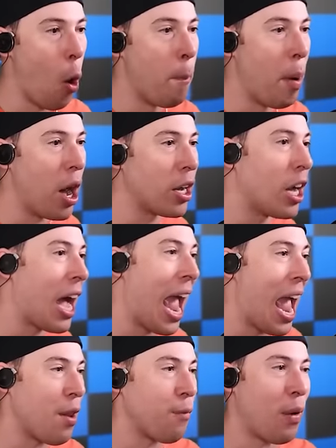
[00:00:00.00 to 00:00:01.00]
Obunga
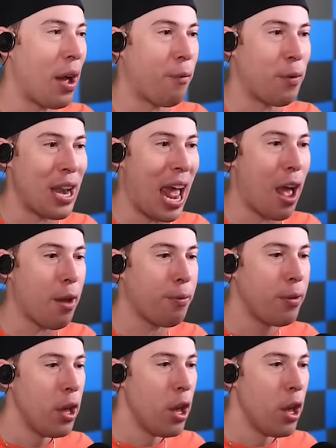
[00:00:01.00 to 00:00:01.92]
and FNAF?